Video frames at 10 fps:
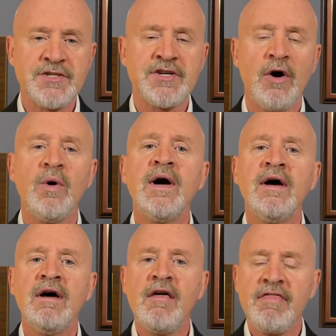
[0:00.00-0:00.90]
So
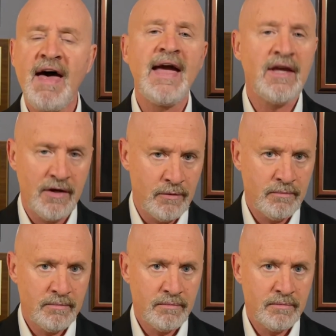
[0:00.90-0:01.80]
thank you,
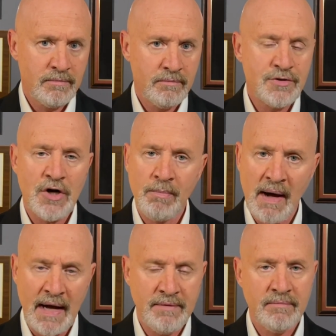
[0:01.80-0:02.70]
Joe
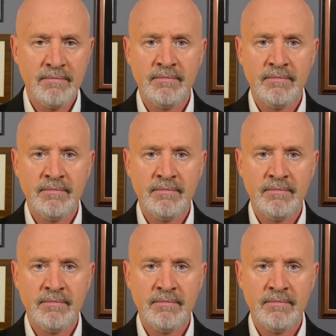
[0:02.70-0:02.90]
Biden